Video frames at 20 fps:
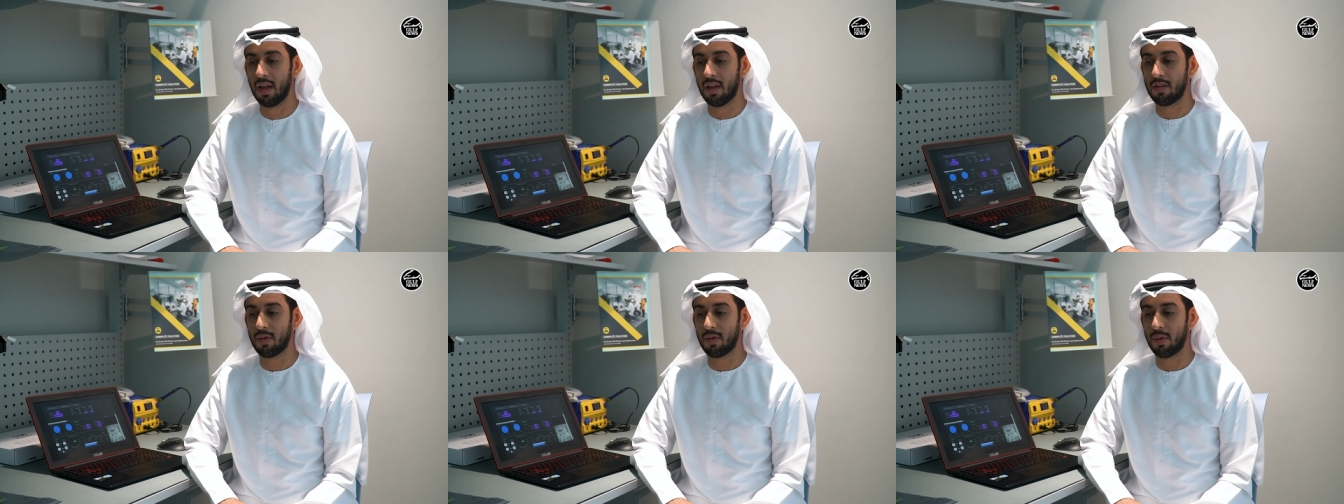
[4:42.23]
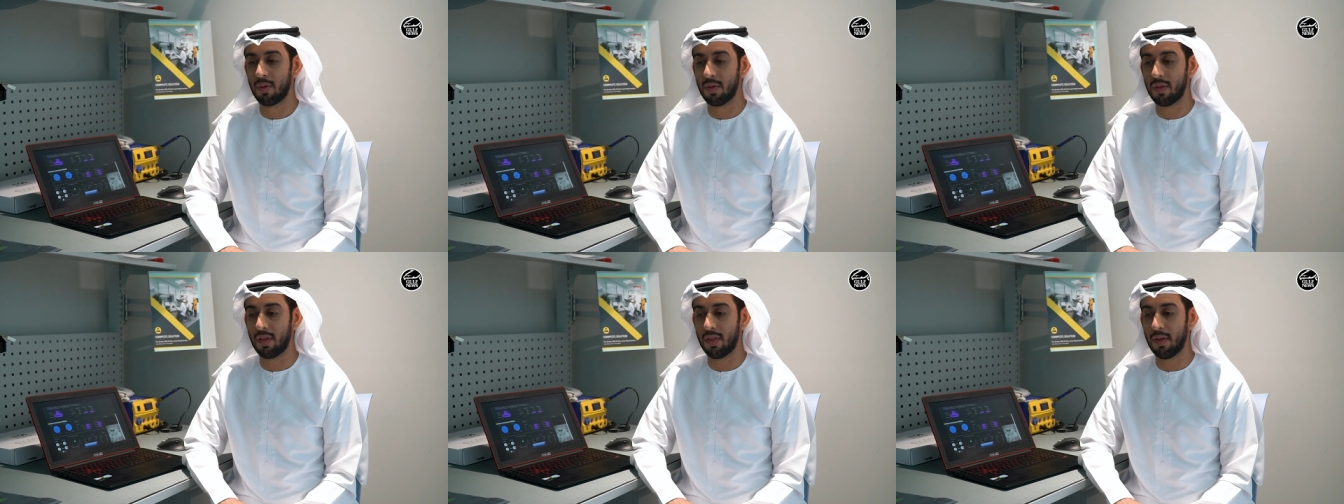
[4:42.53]

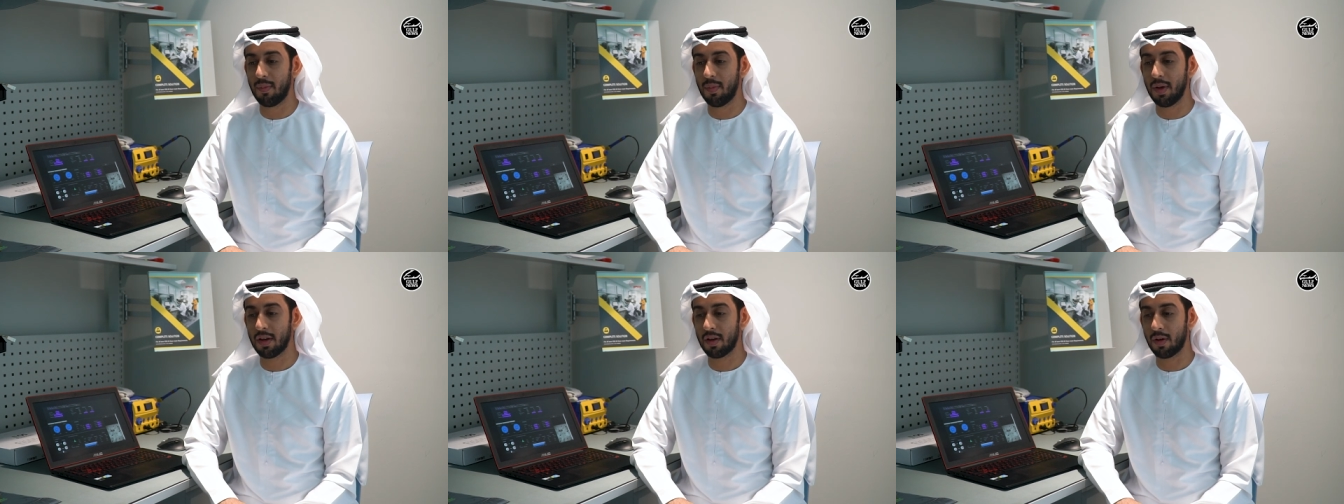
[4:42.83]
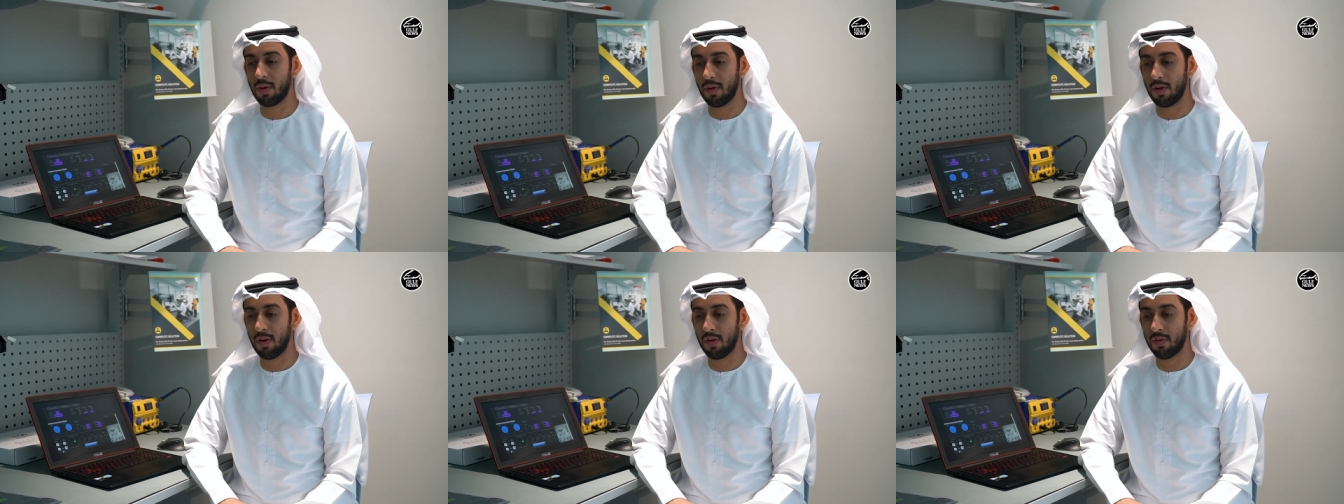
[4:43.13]
So the main
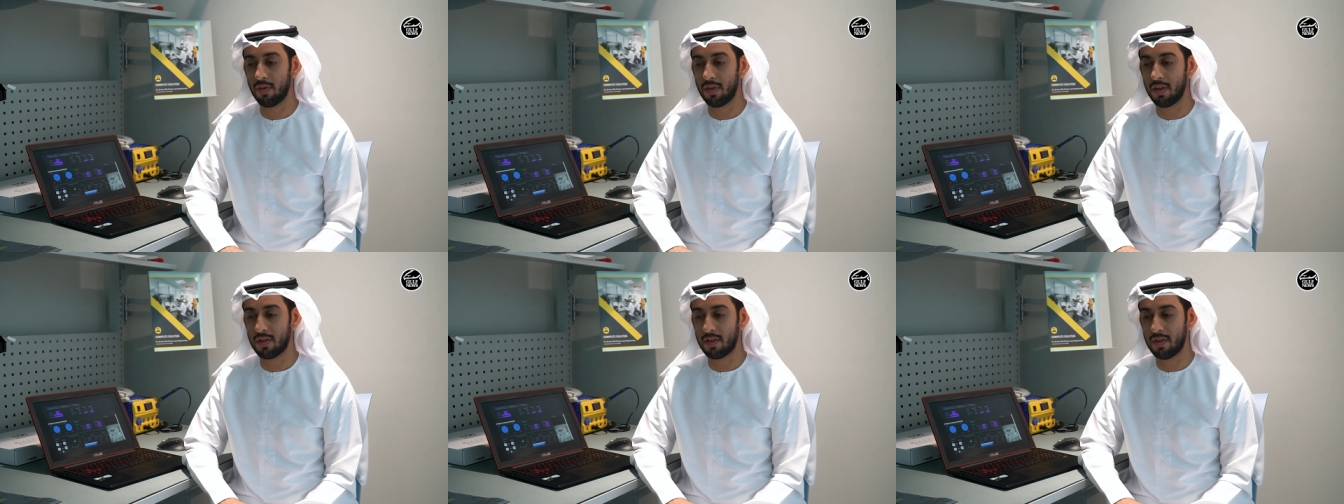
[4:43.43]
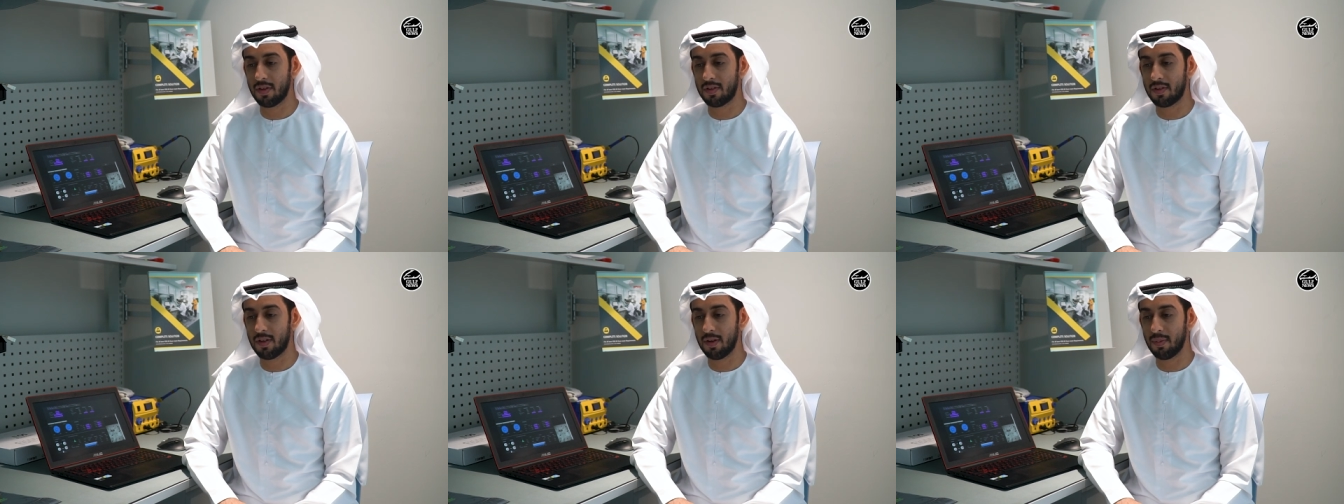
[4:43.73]
goal of this
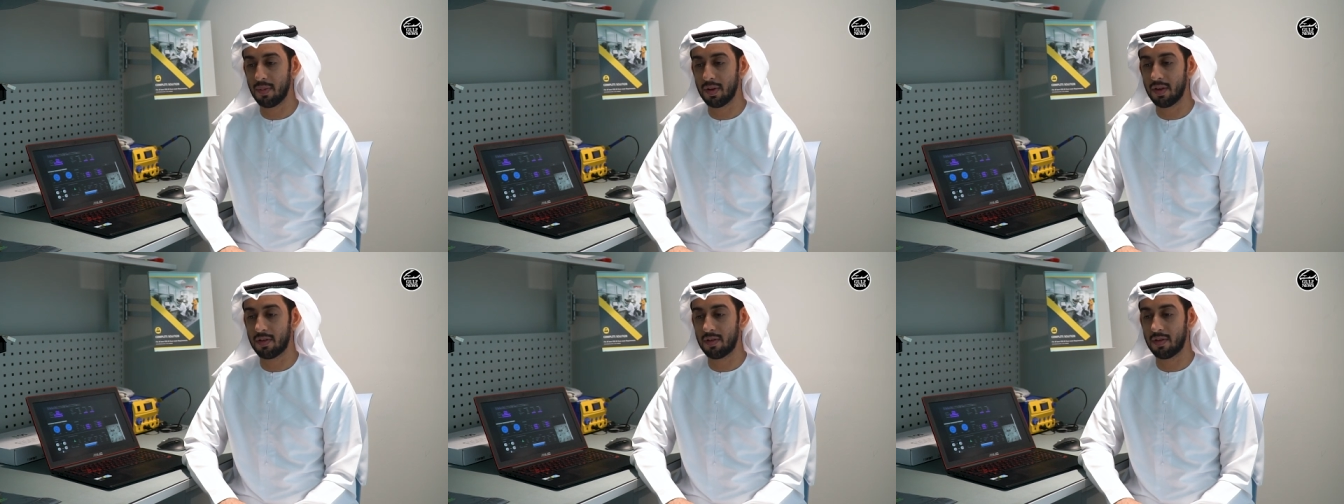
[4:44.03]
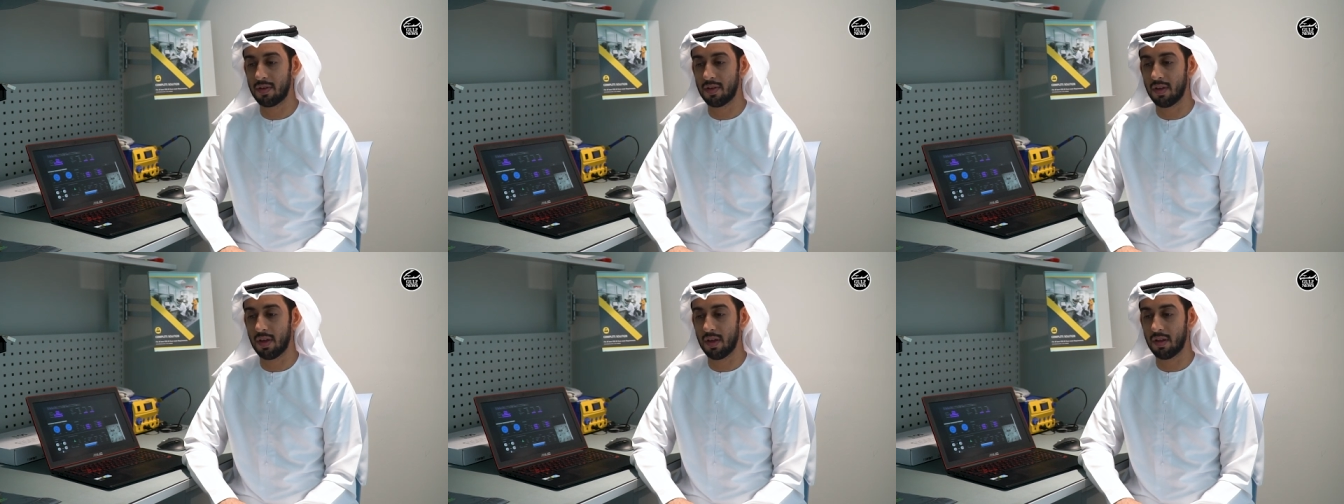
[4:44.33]
system
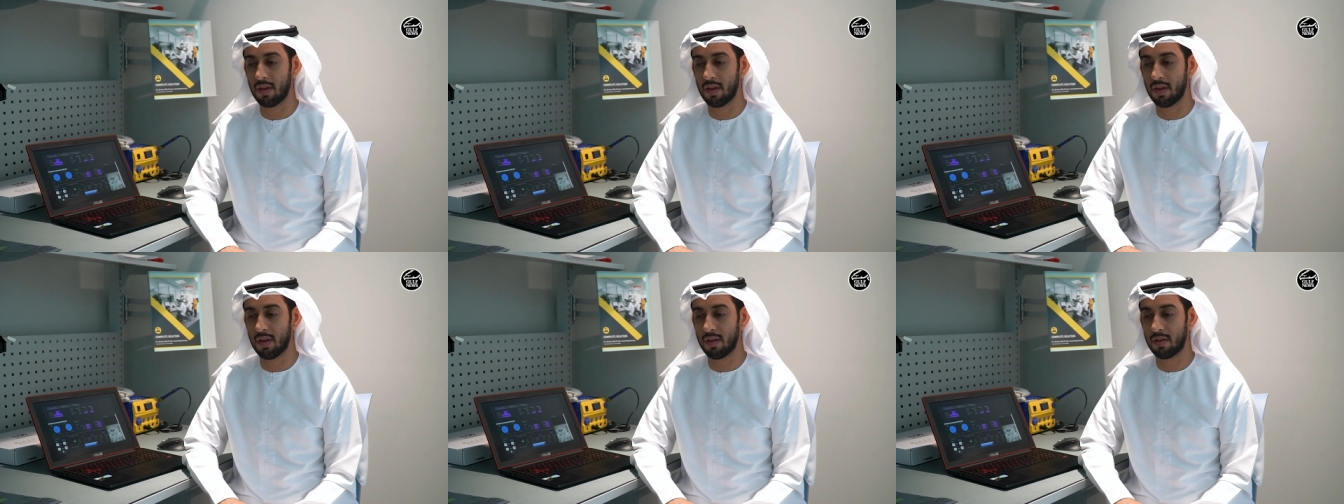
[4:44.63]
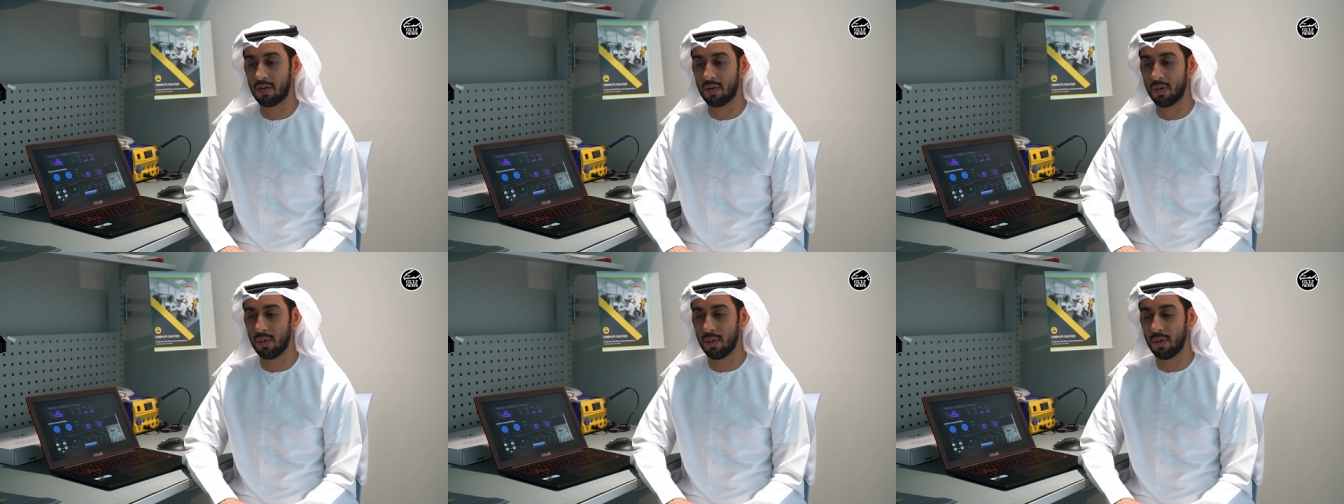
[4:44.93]
is
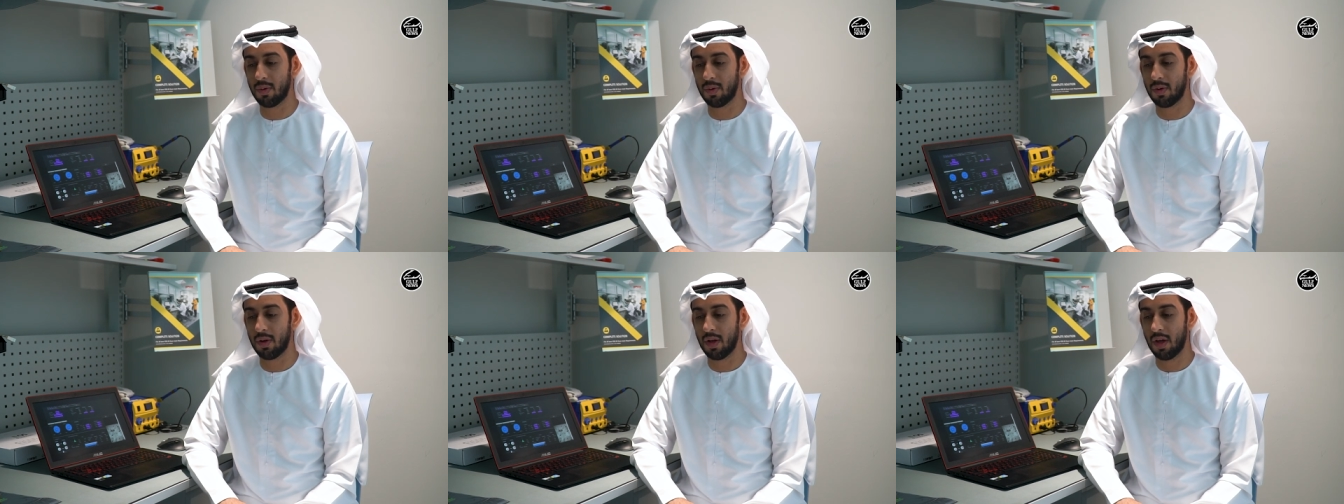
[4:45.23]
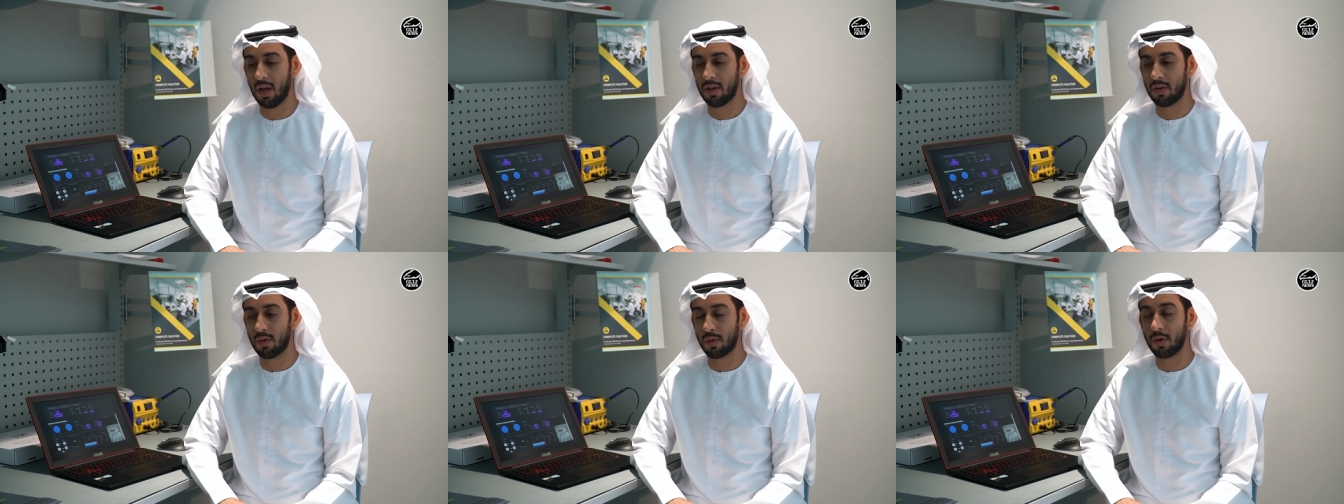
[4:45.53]
to
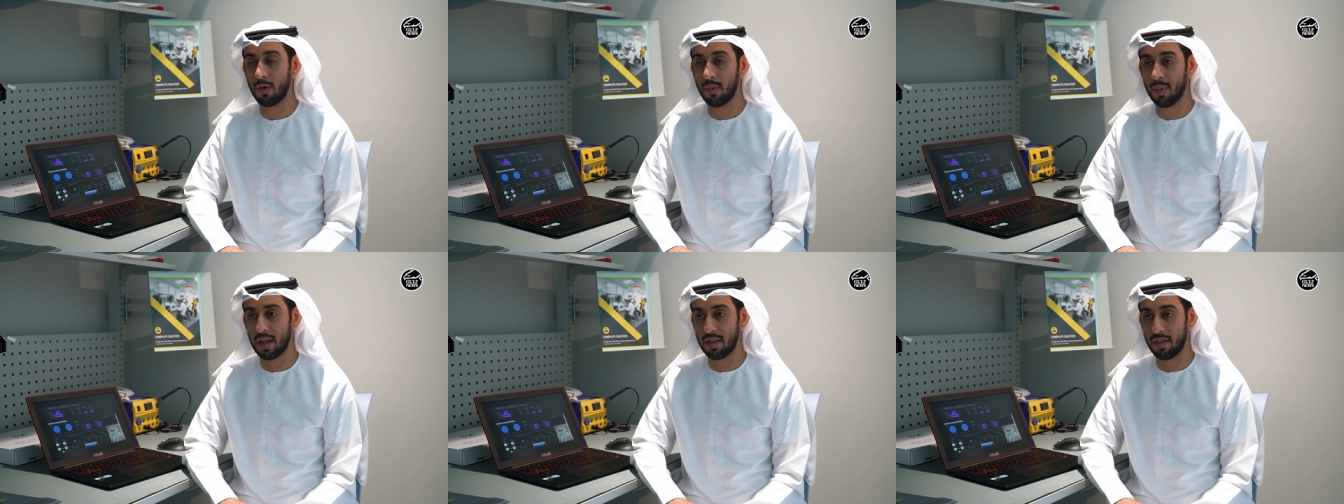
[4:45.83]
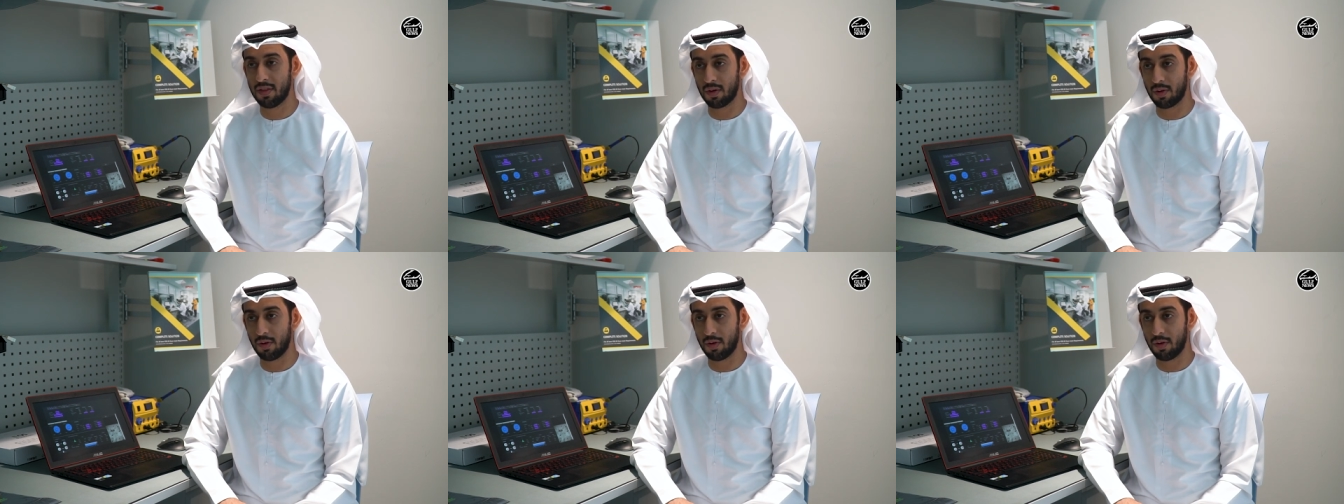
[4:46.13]
command the